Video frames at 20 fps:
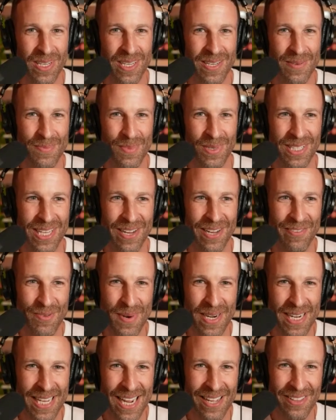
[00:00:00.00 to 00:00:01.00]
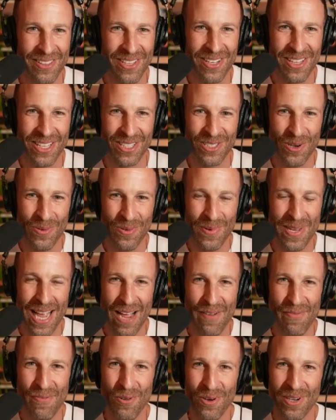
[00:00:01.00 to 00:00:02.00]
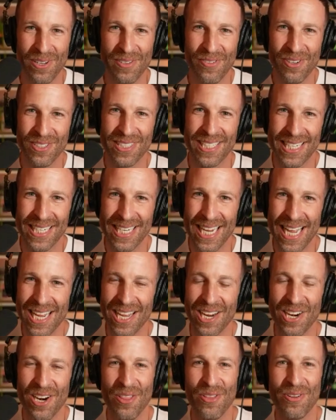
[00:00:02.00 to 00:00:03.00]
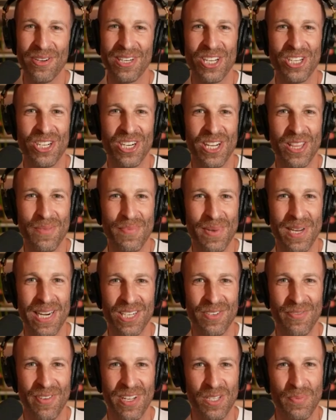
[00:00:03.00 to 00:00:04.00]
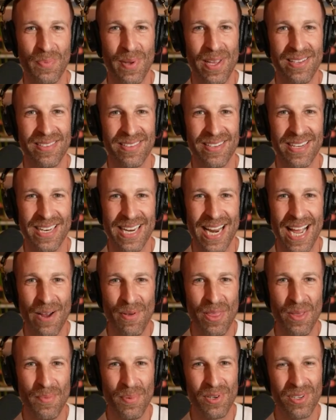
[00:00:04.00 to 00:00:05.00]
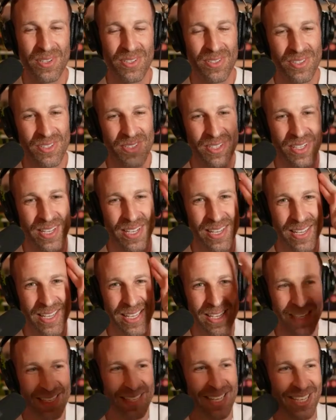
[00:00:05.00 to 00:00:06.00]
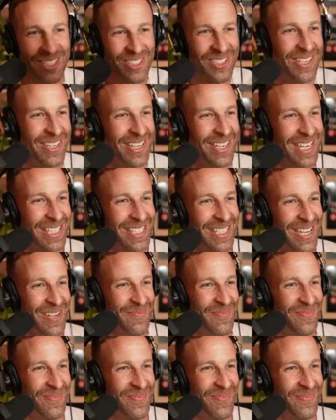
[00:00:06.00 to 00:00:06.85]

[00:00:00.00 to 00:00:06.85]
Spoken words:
But to everybody out there, that's all we have for you for today. Another edition of the B&H Event Space, now in the books. Catch y'all next time.